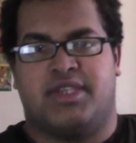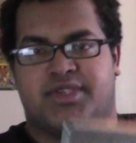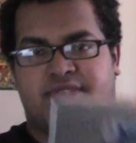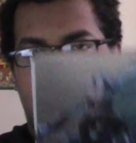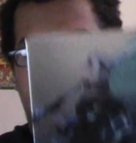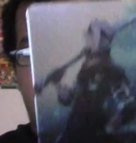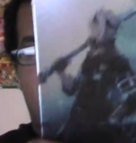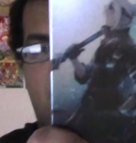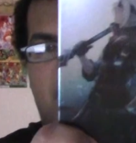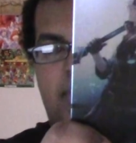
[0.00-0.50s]

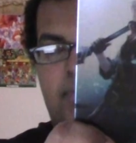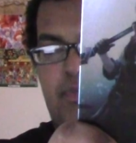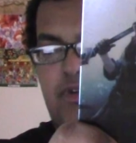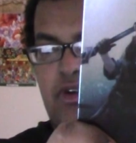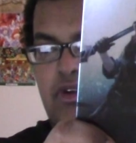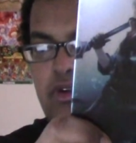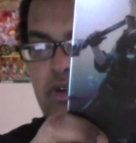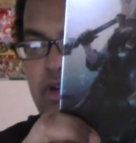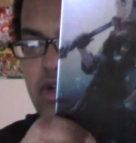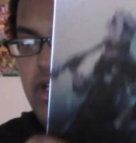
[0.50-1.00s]

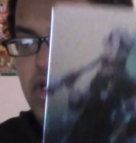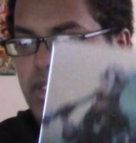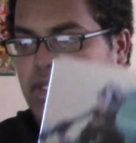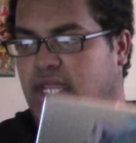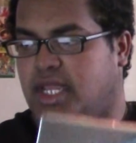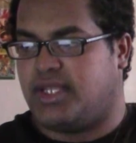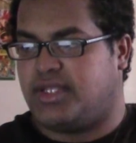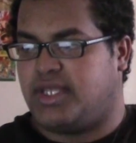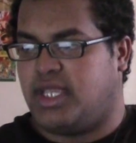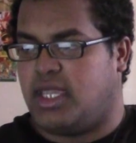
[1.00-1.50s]
September
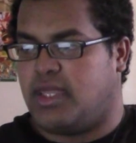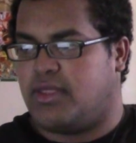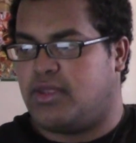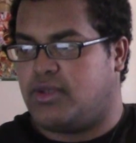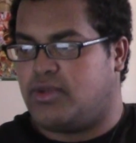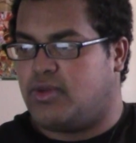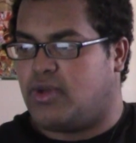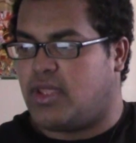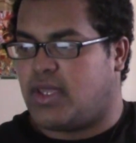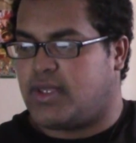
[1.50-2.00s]

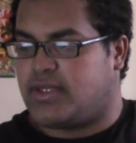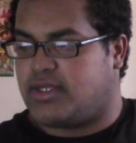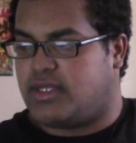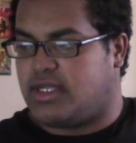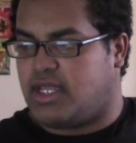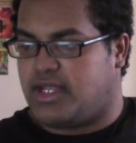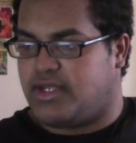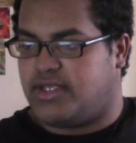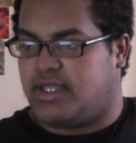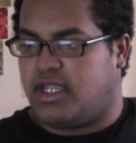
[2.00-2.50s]
19th,
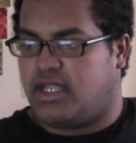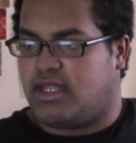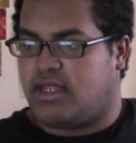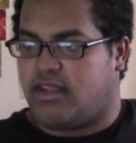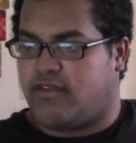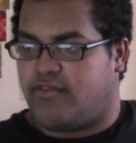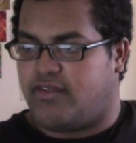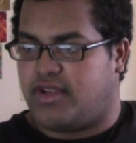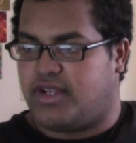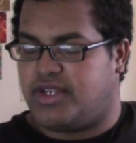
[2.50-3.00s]
2019,
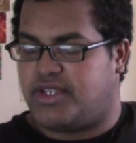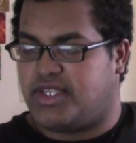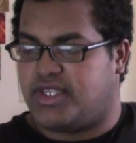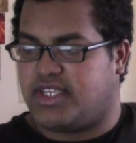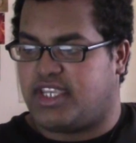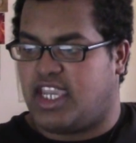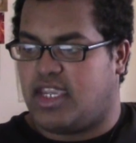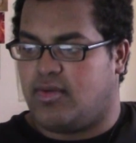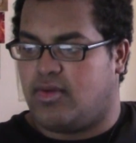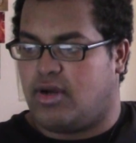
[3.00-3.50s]
and I finished
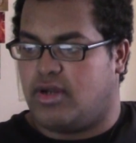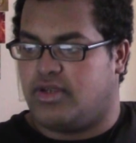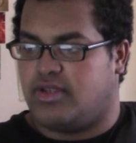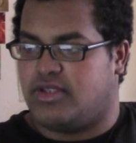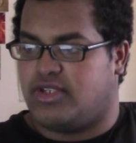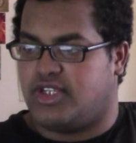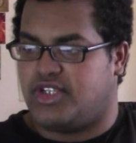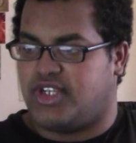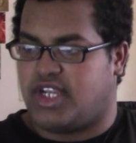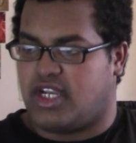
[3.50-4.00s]
this game
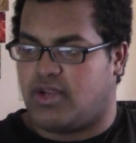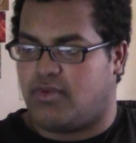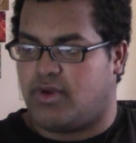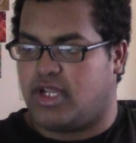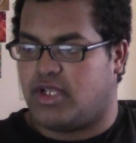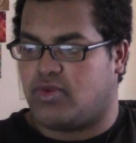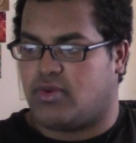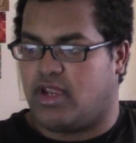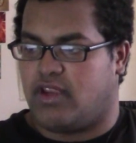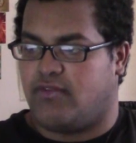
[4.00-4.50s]
on
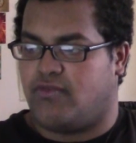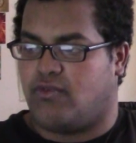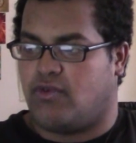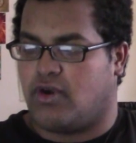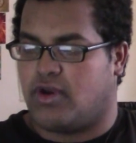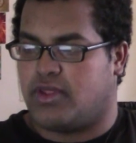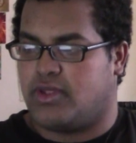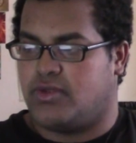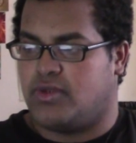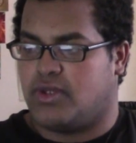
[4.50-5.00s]
January
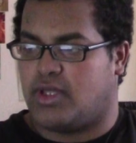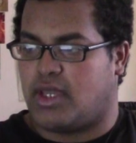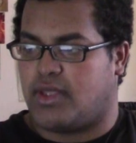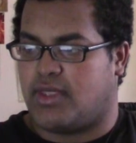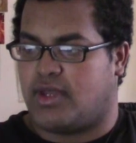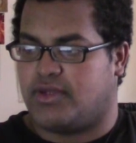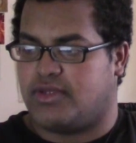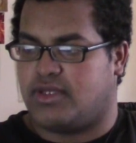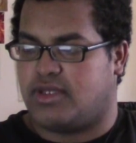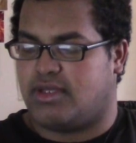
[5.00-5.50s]
24th,
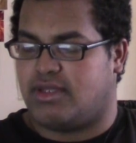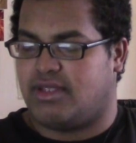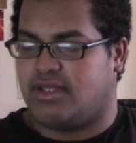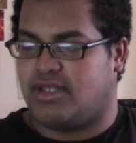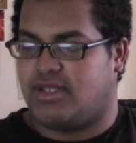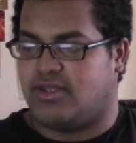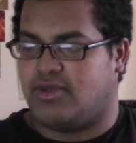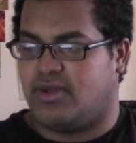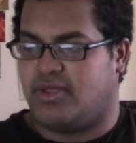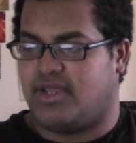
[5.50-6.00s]

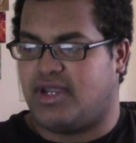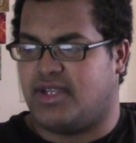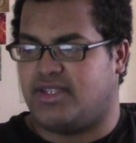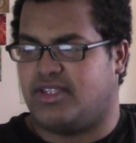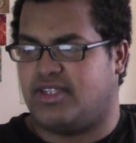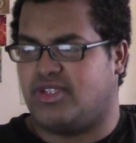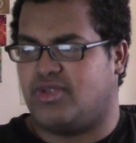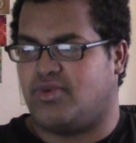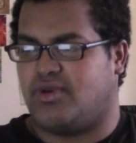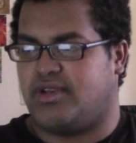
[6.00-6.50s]

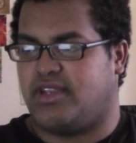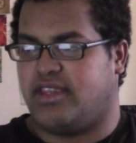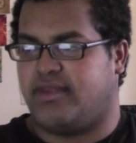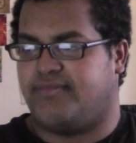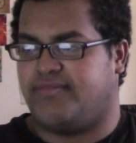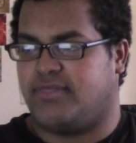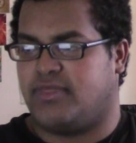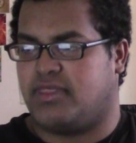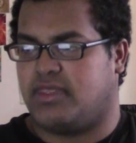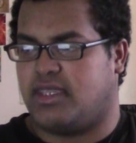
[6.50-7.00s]
2020.
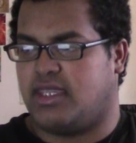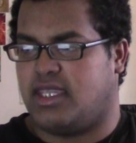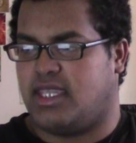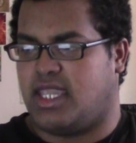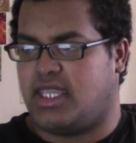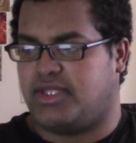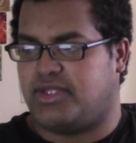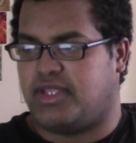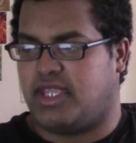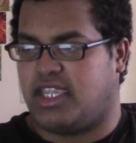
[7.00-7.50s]
It
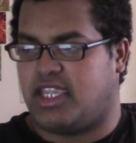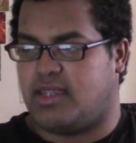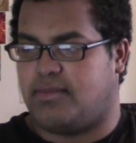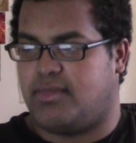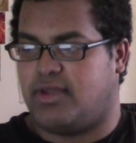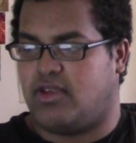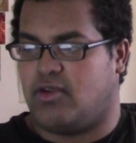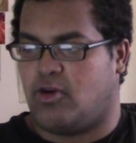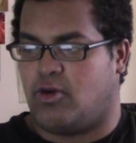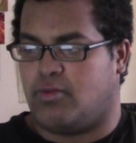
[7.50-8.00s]
has
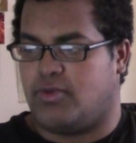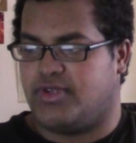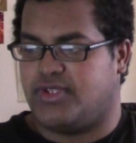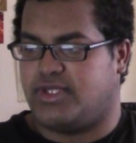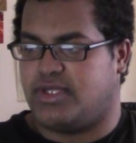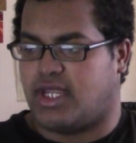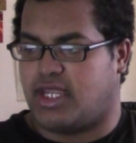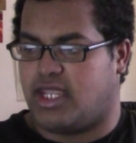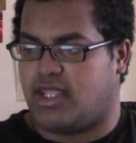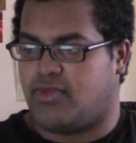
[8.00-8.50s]
taken me
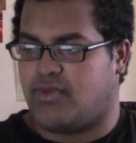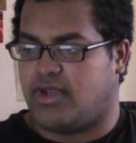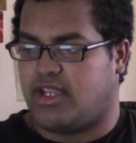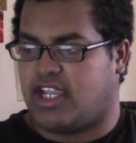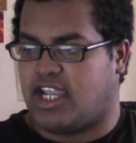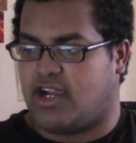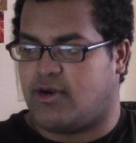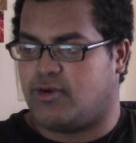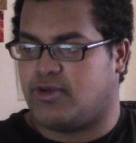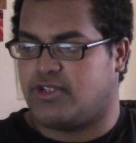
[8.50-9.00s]
almost
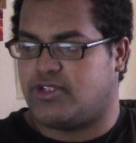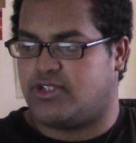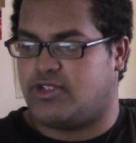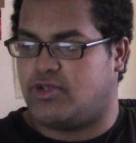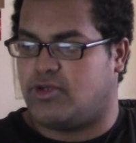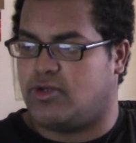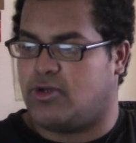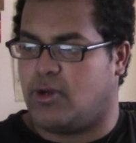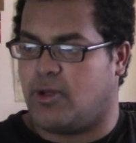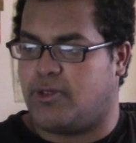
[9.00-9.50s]
93 hours
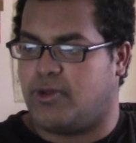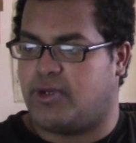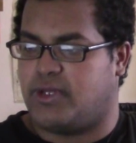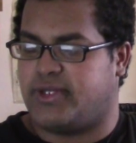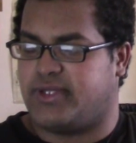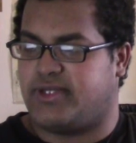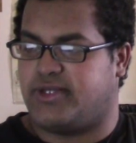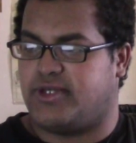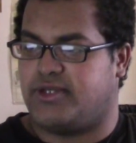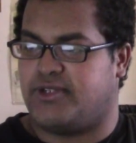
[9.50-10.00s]
to go through this